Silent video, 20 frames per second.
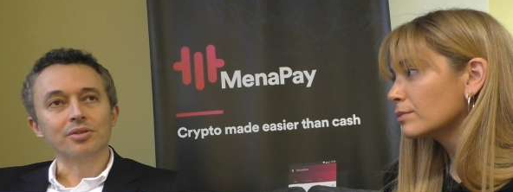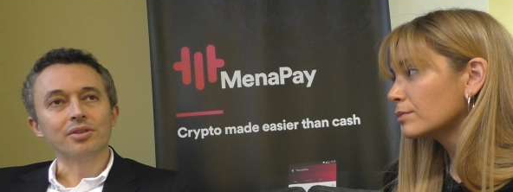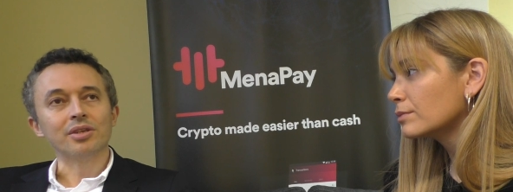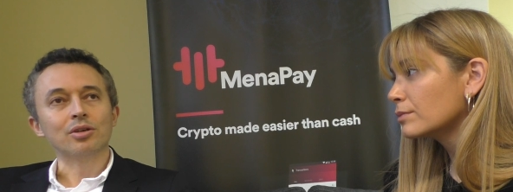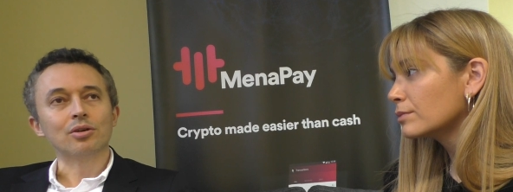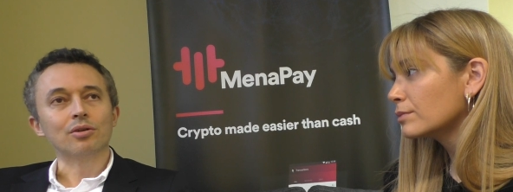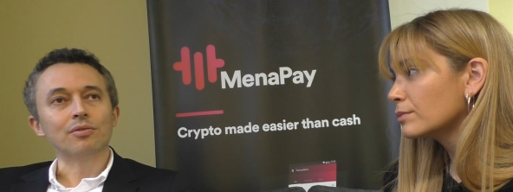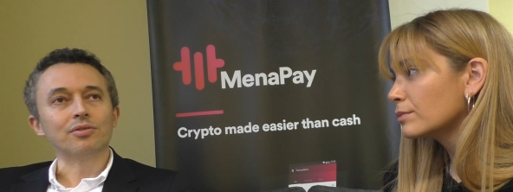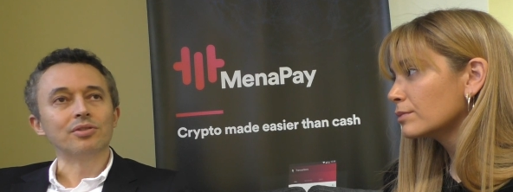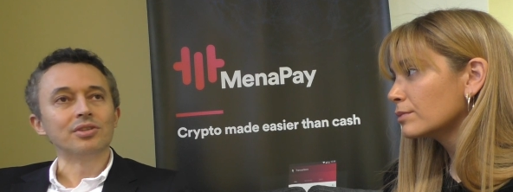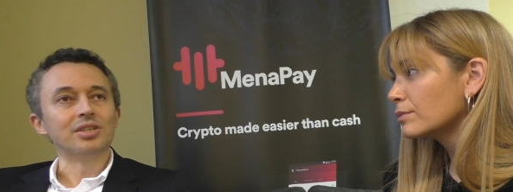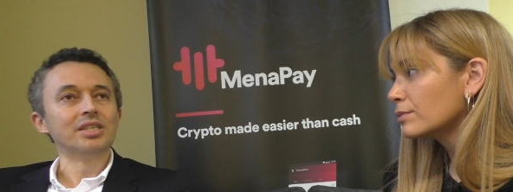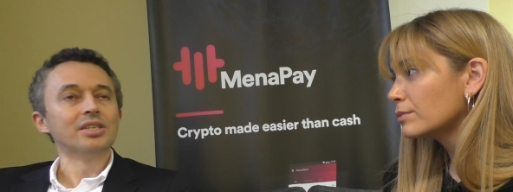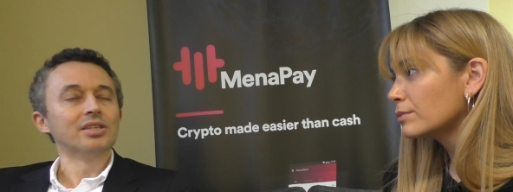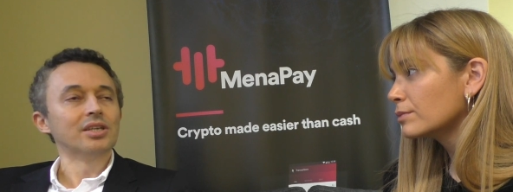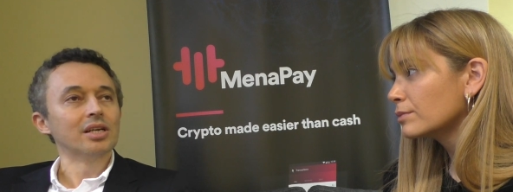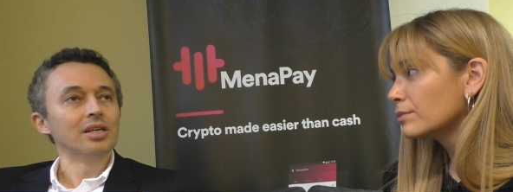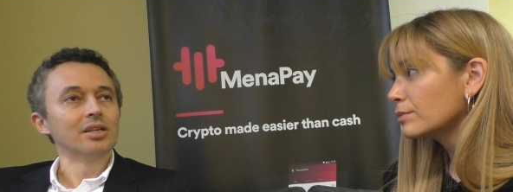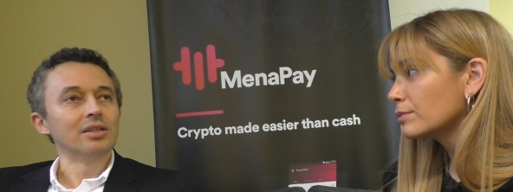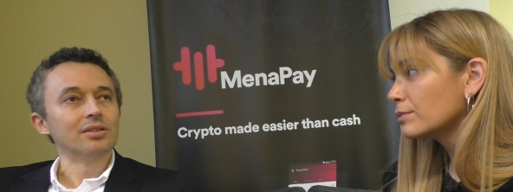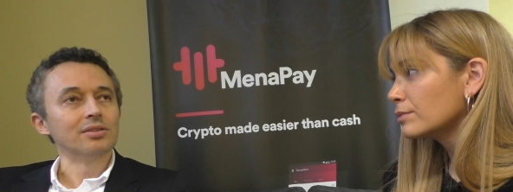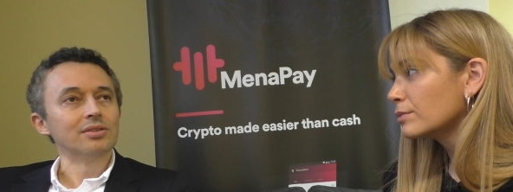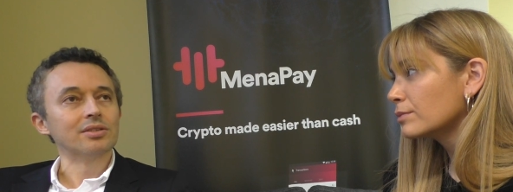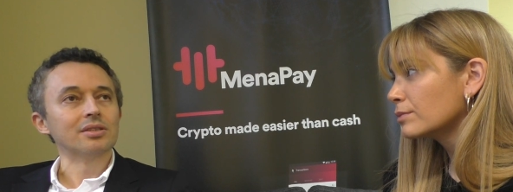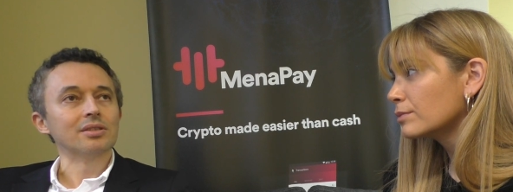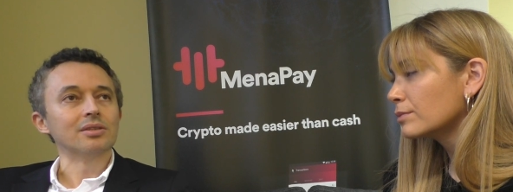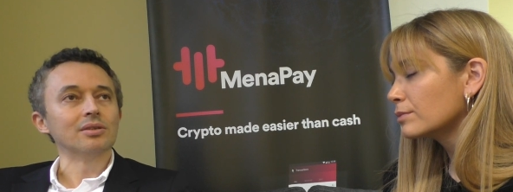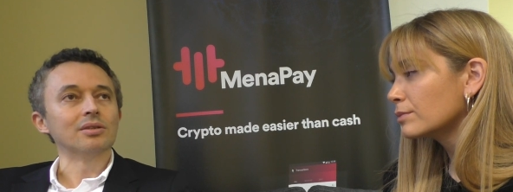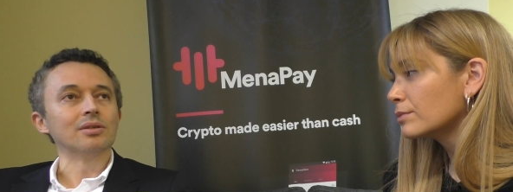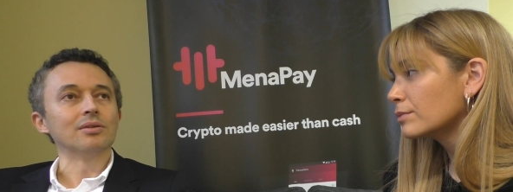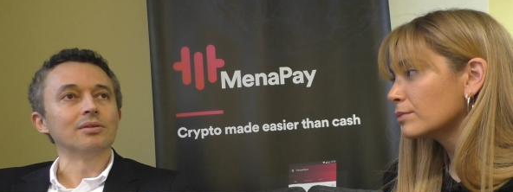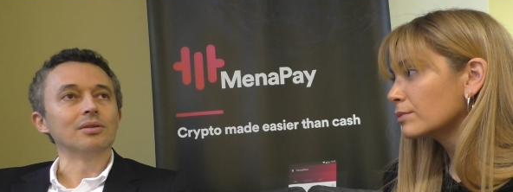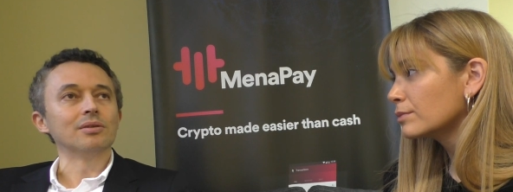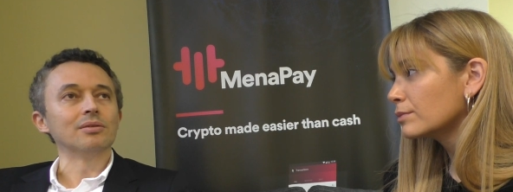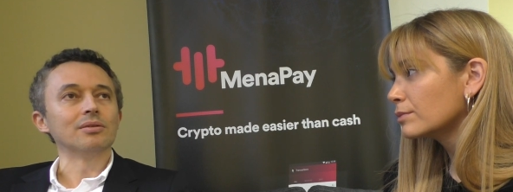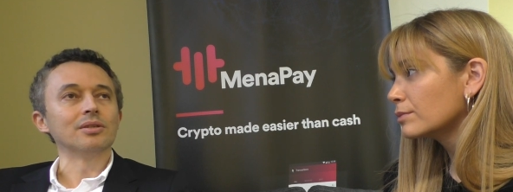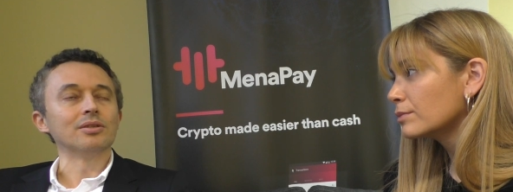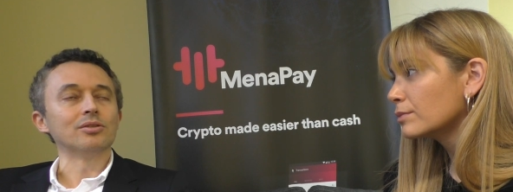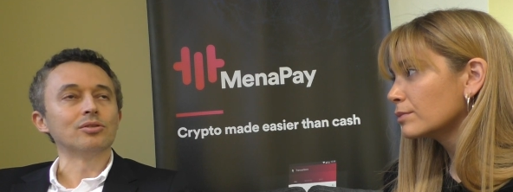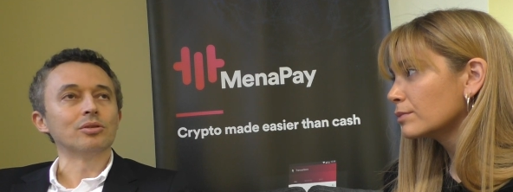Speaker 1: think of the details
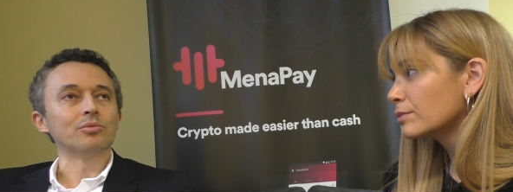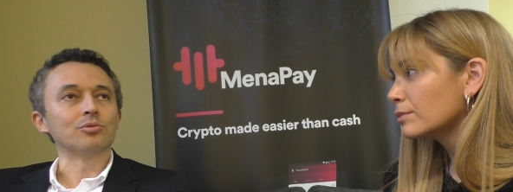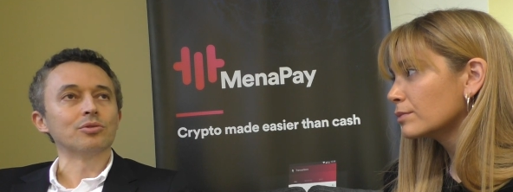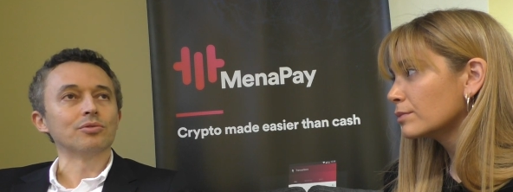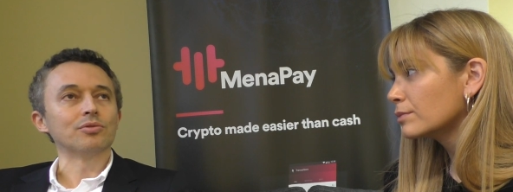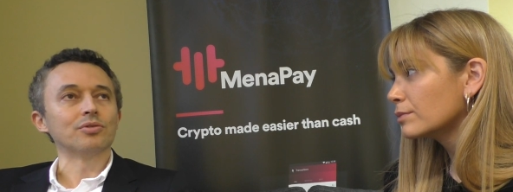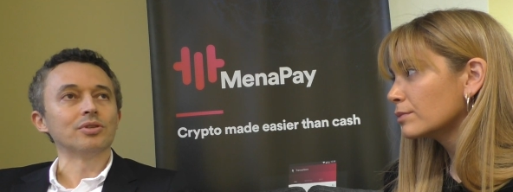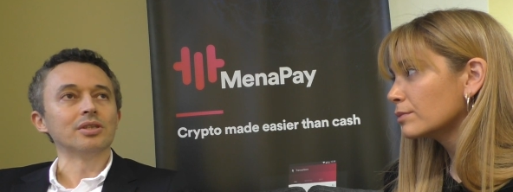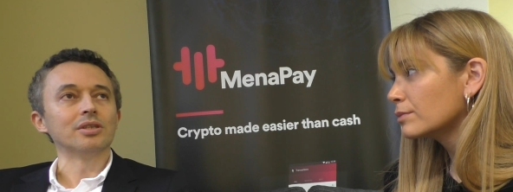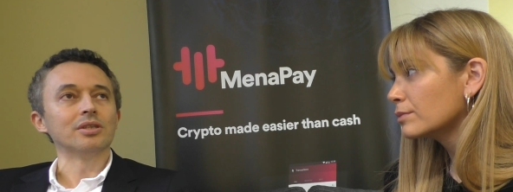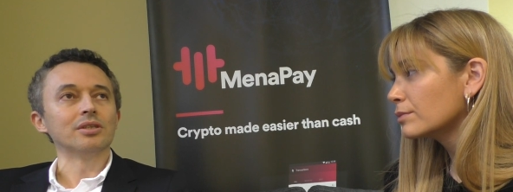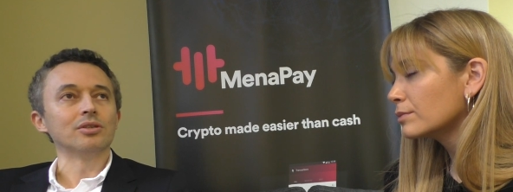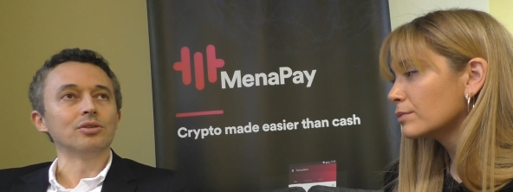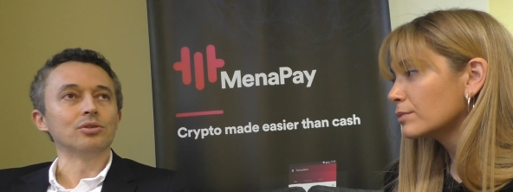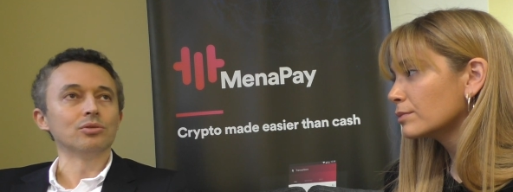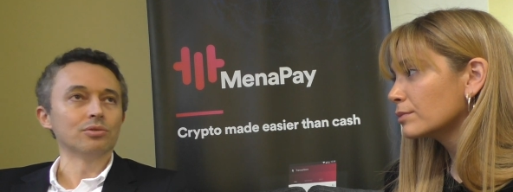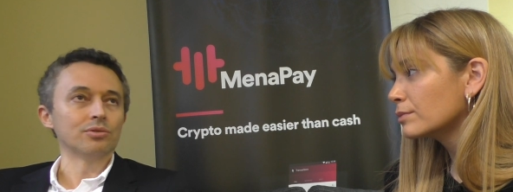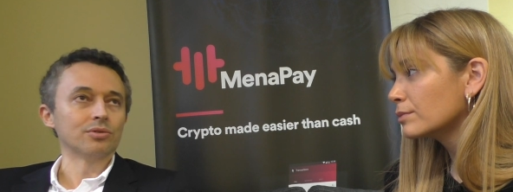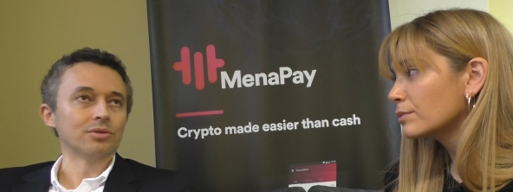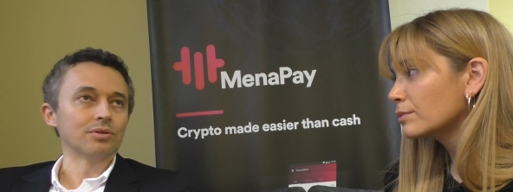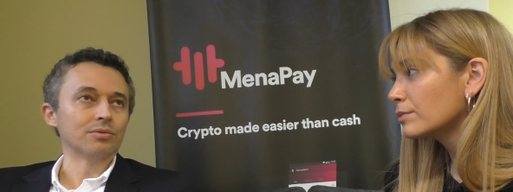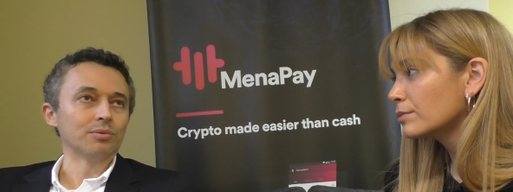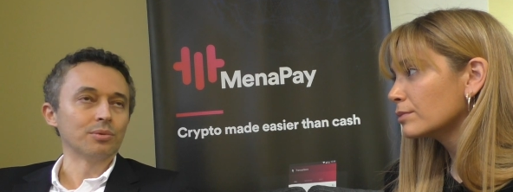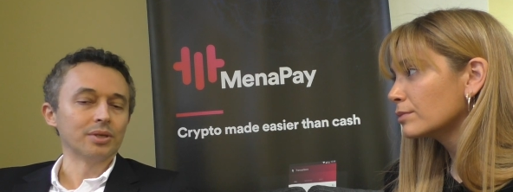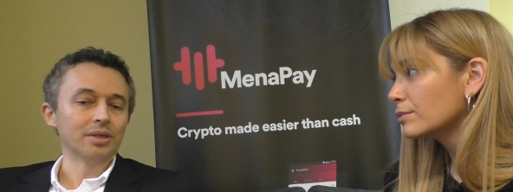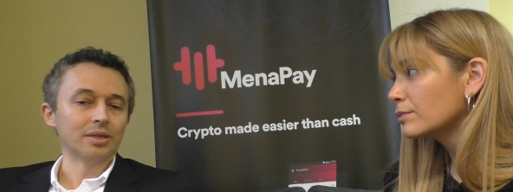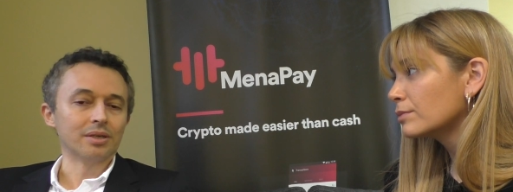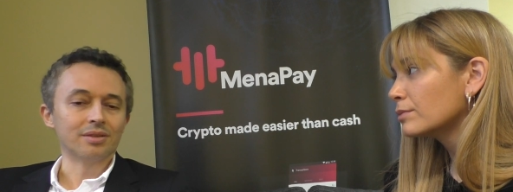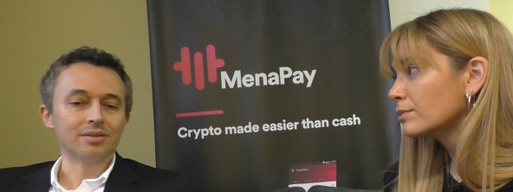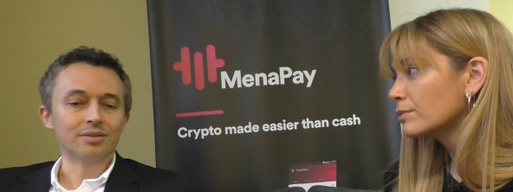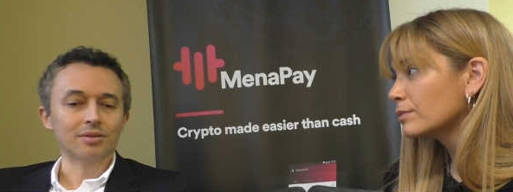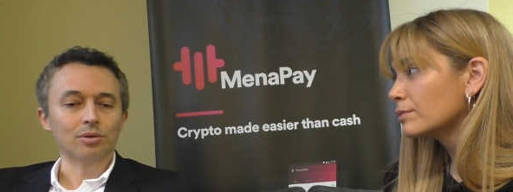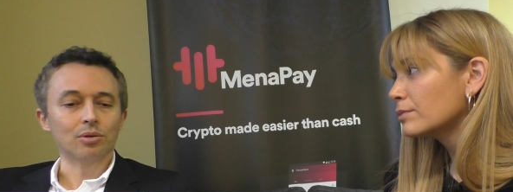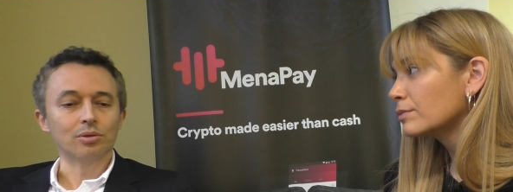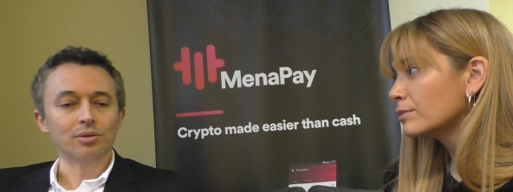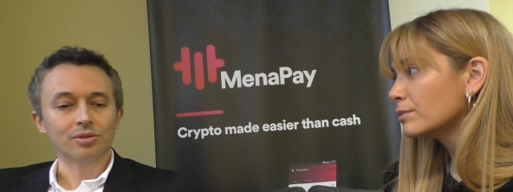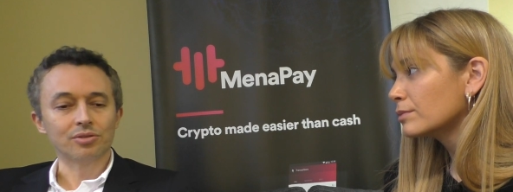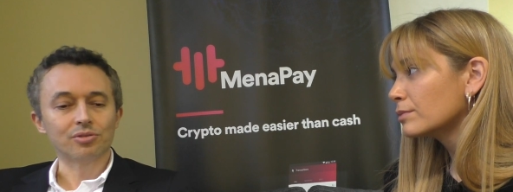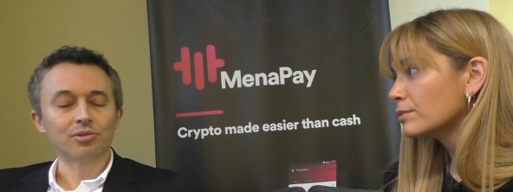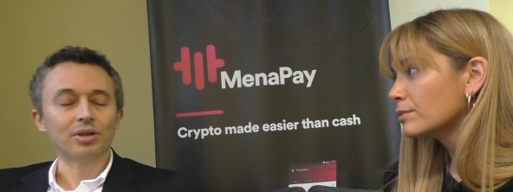in terms of the user. It's called the